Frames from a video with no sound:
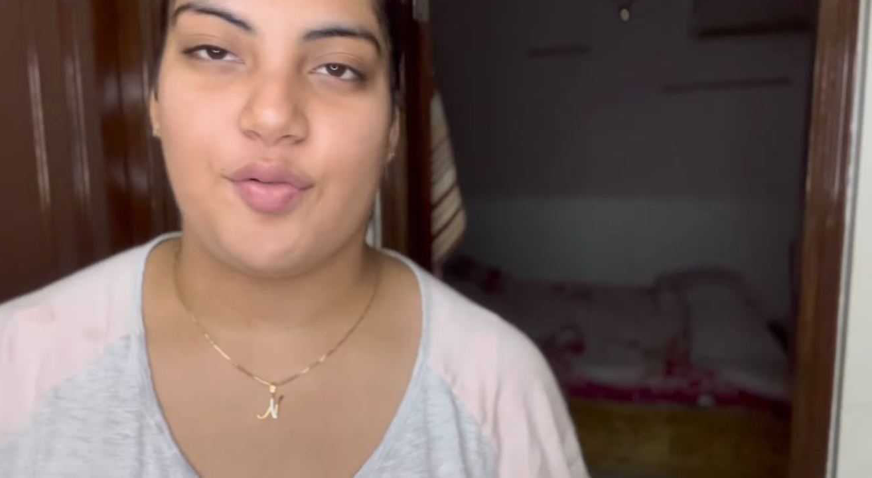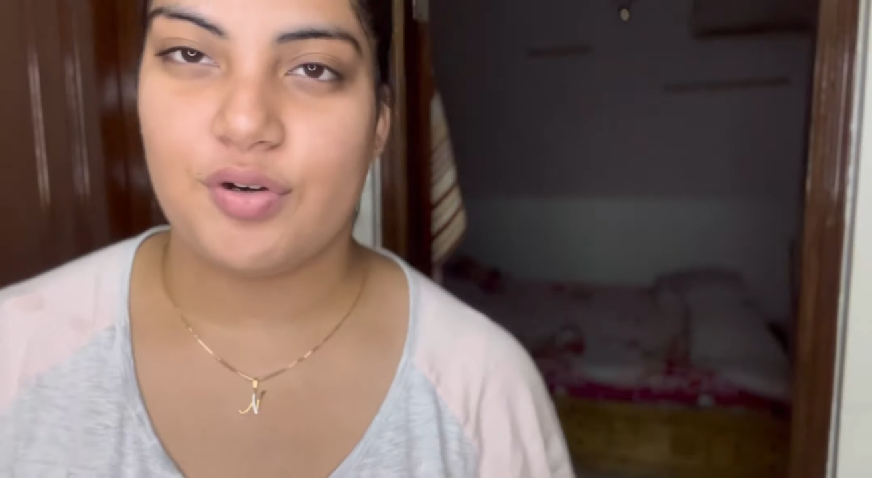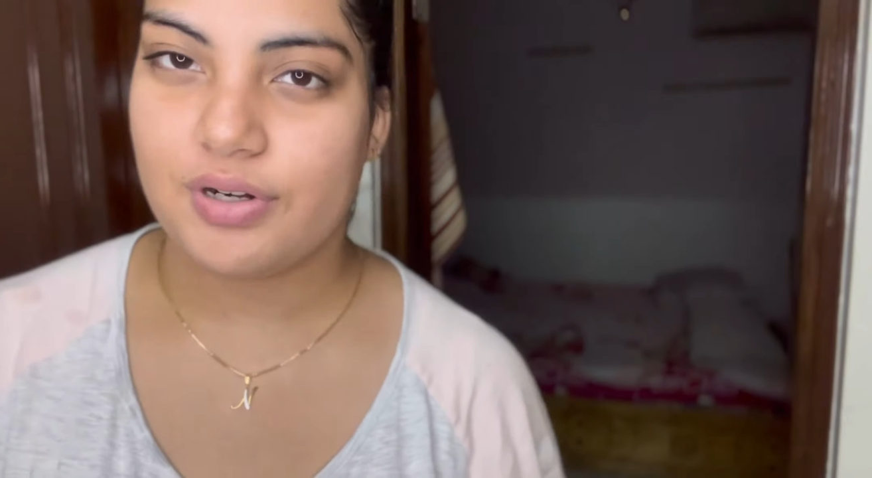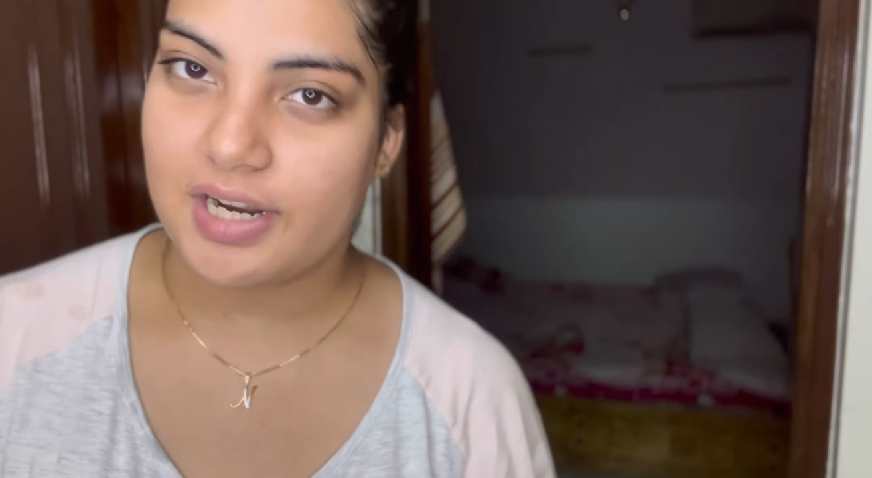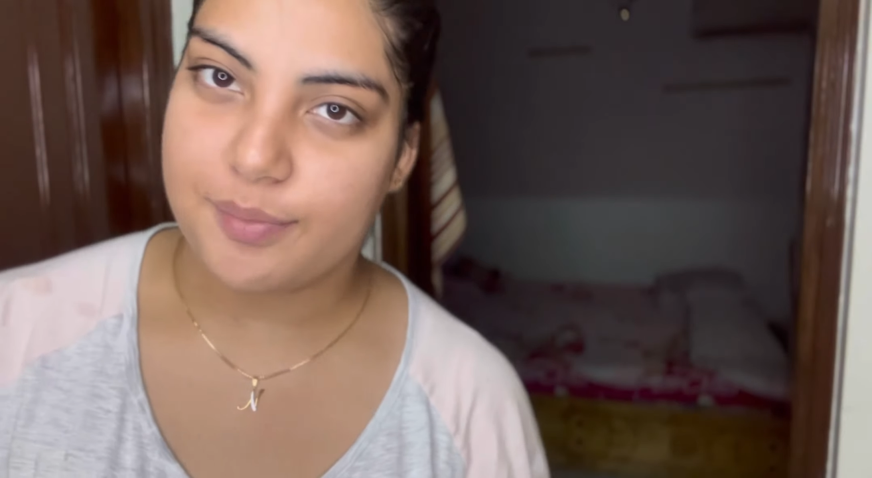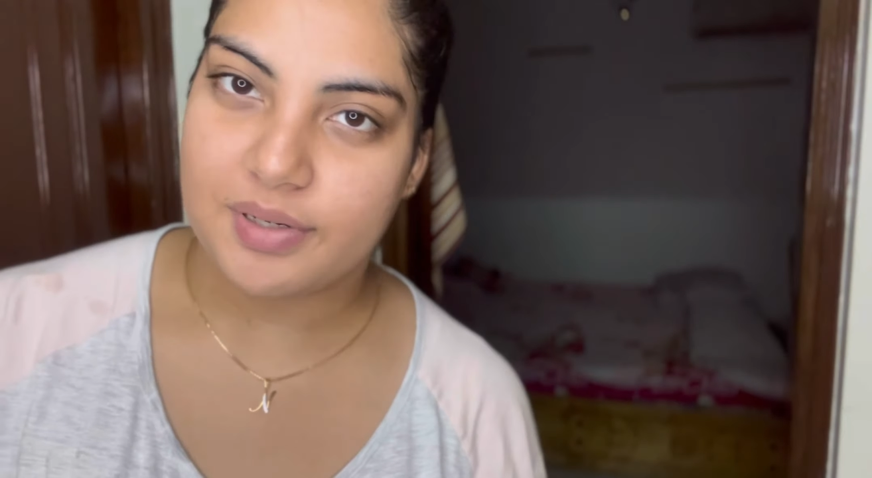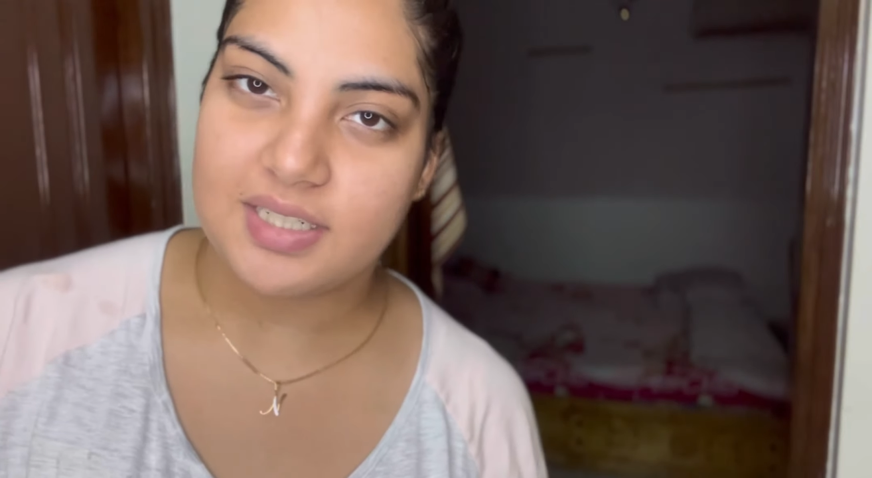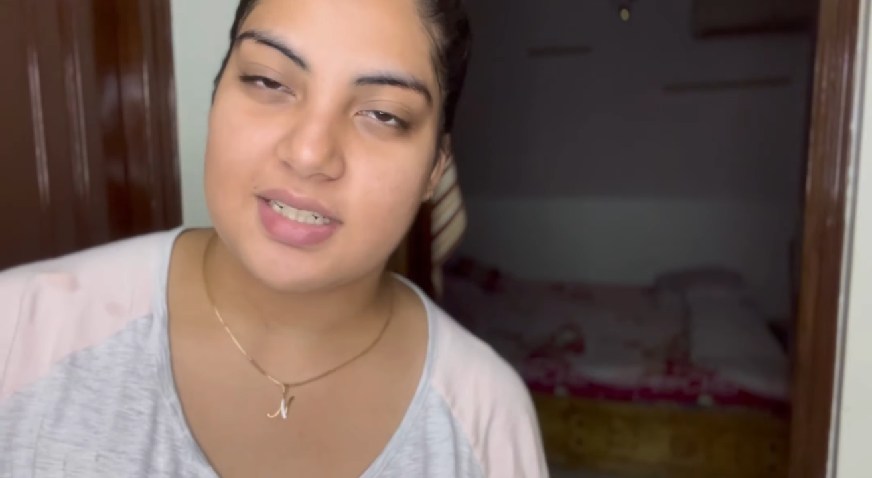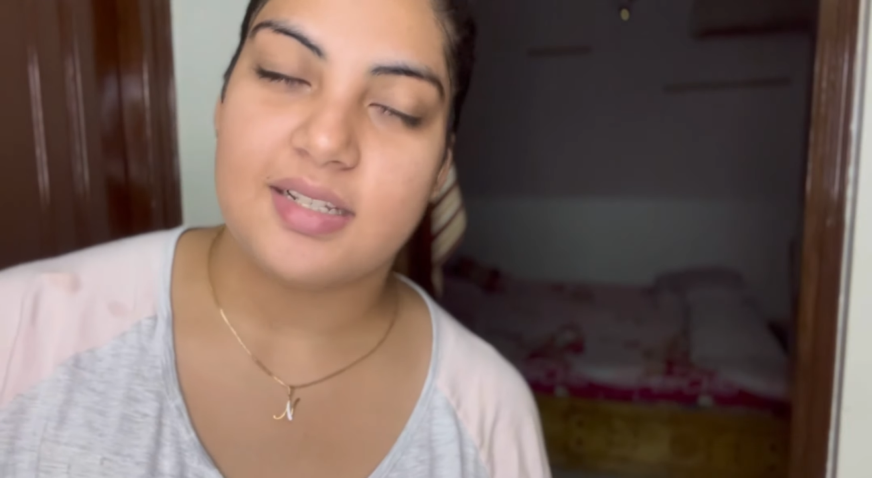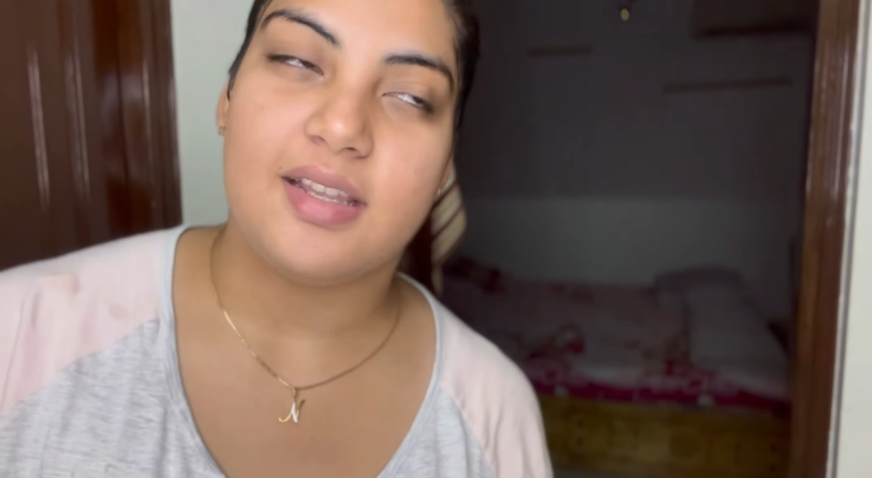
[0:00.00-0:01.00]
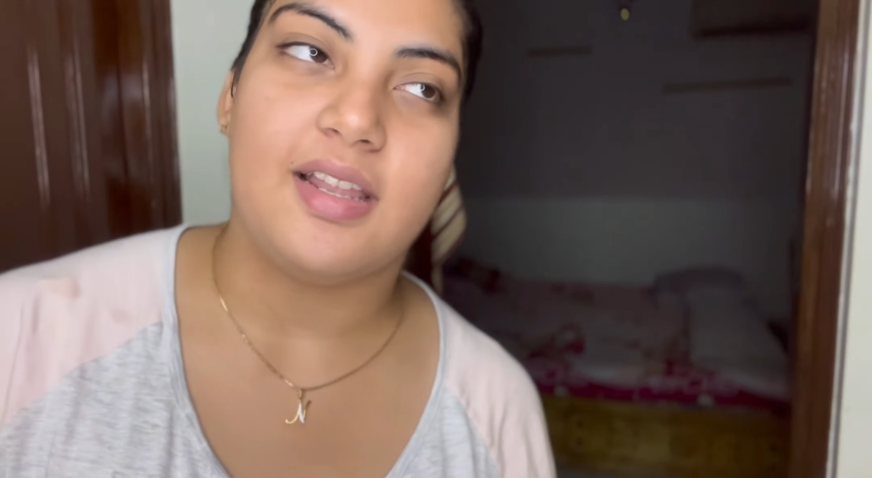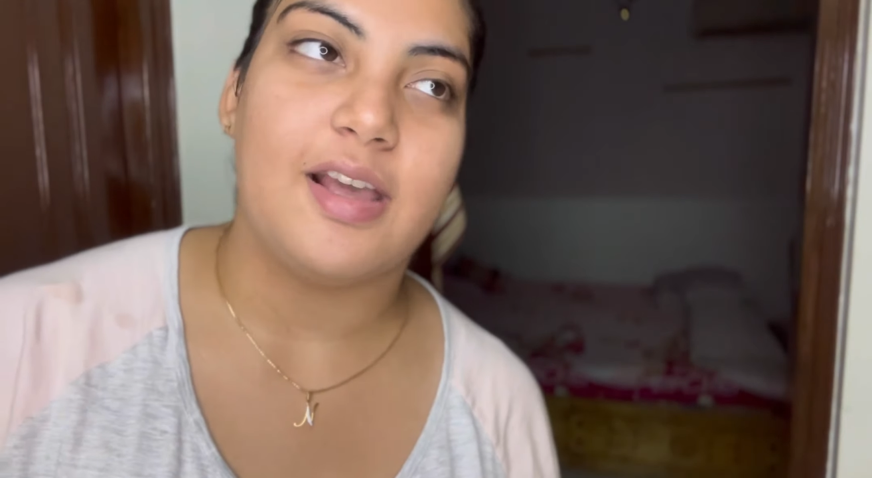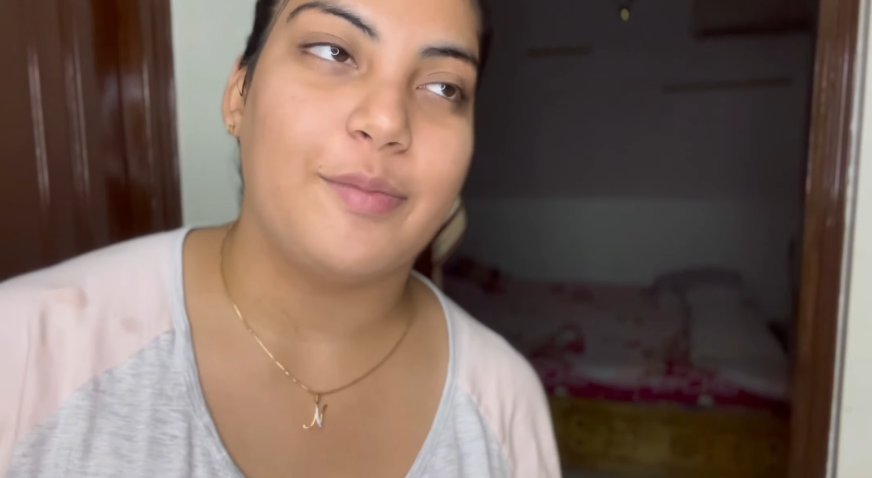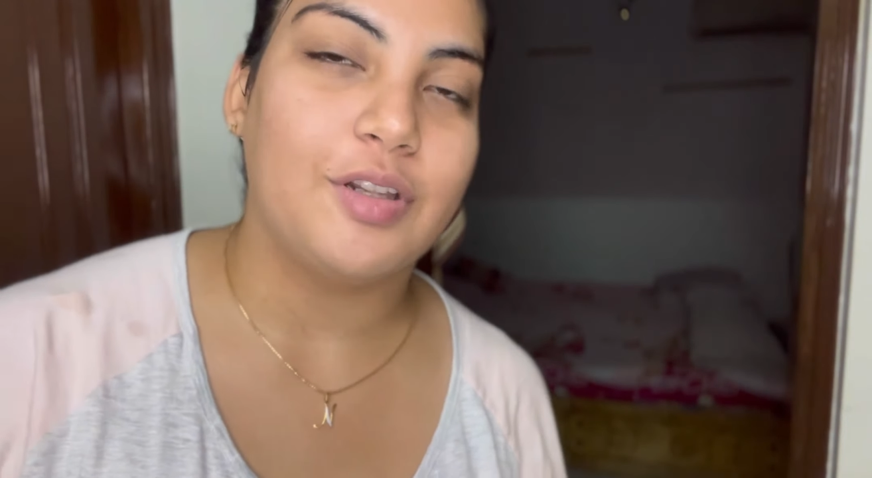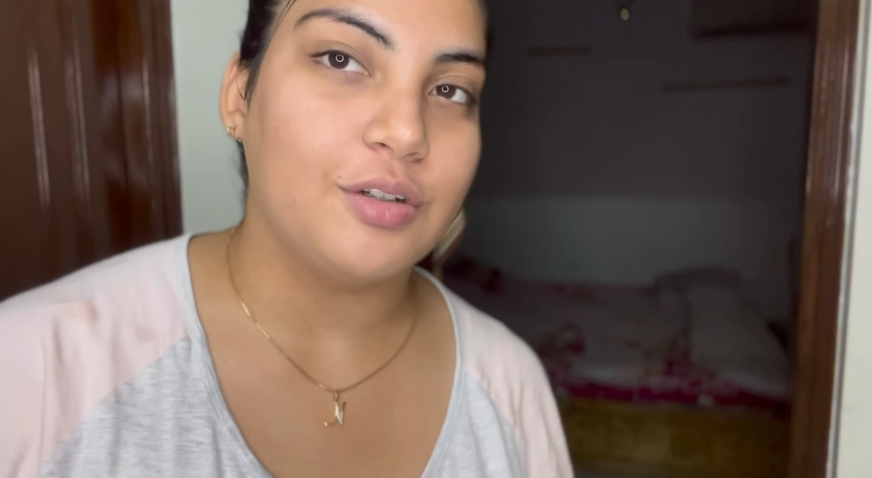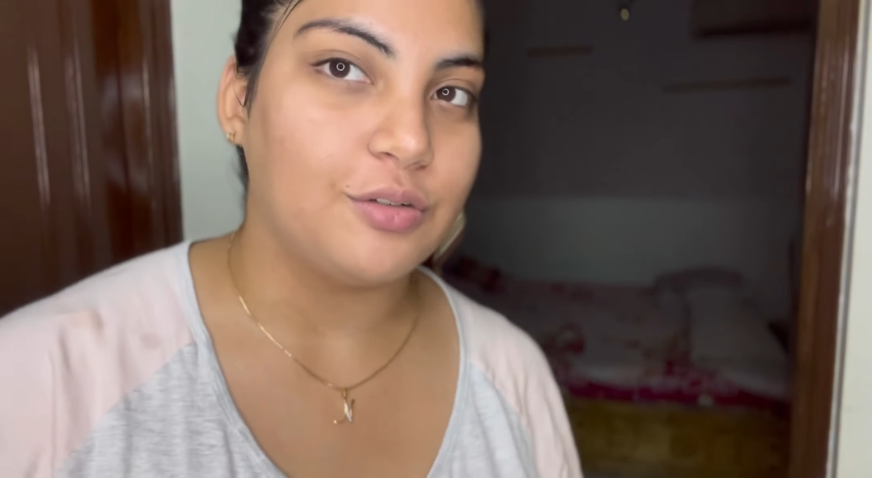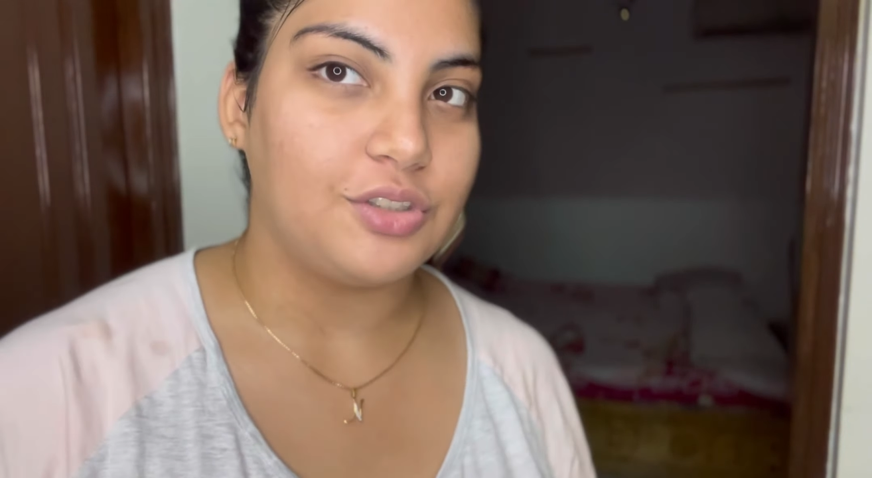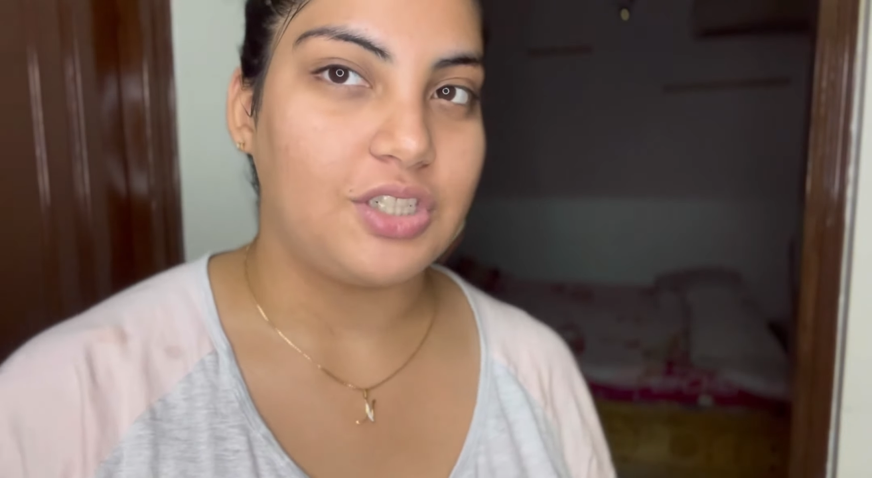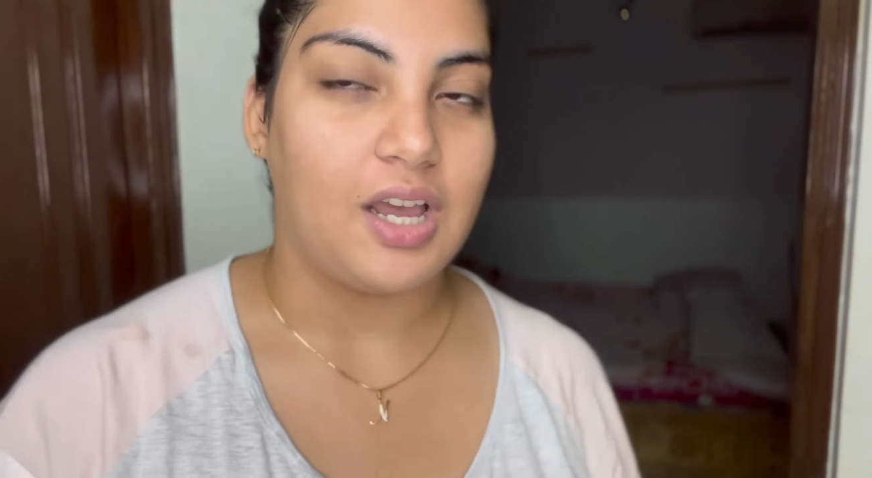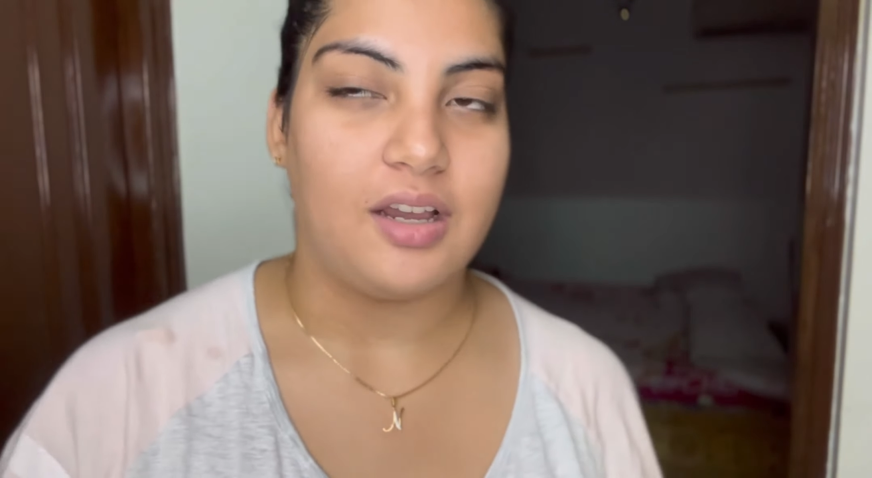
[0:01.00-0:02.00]
to 10 minutes and then I'm gonna go
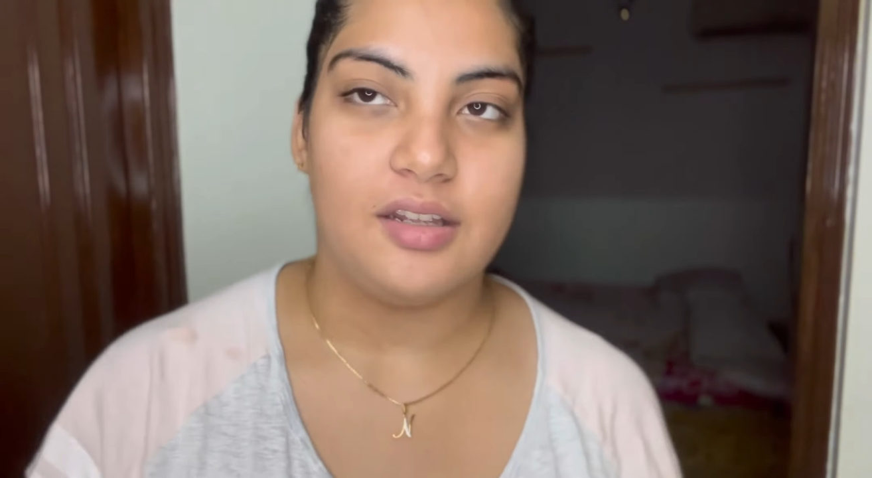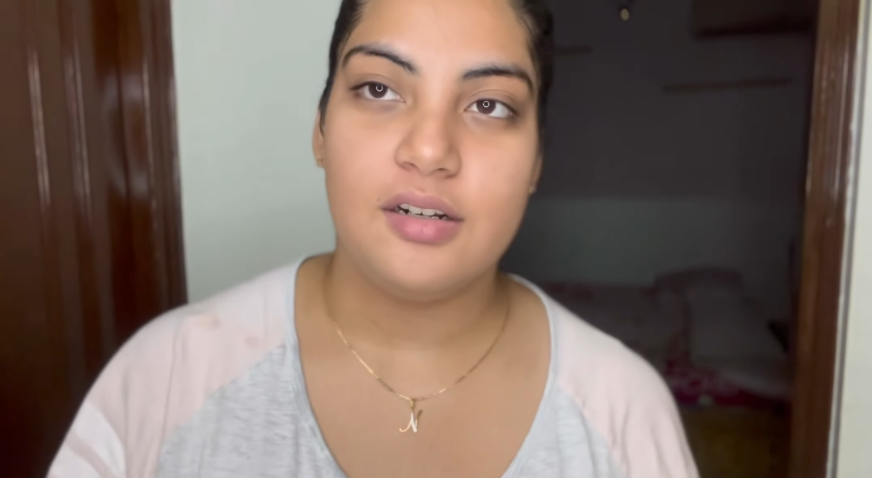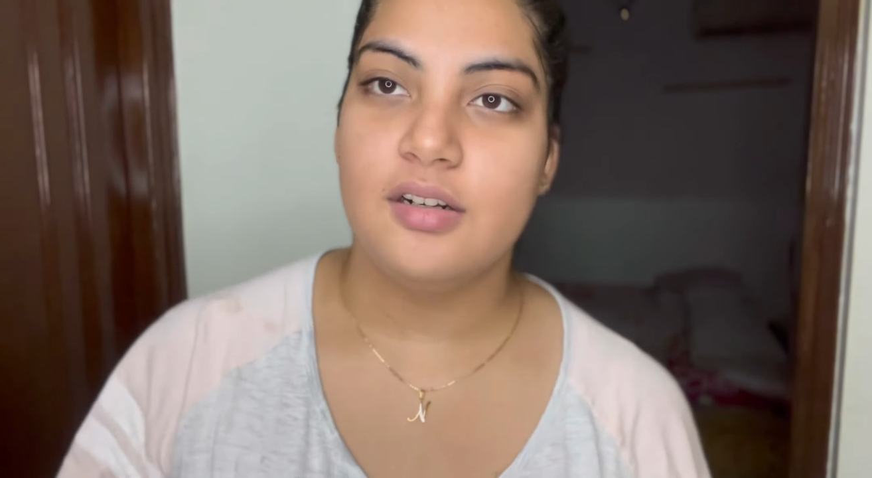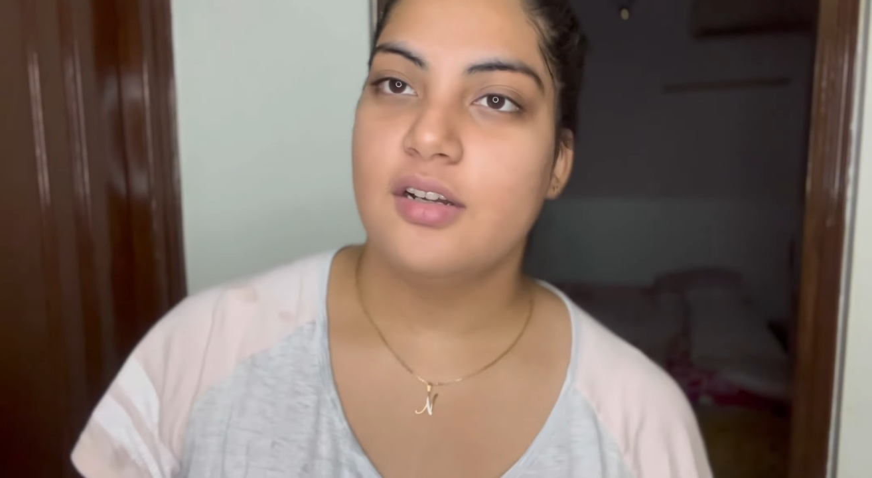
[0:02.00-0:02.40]
shower.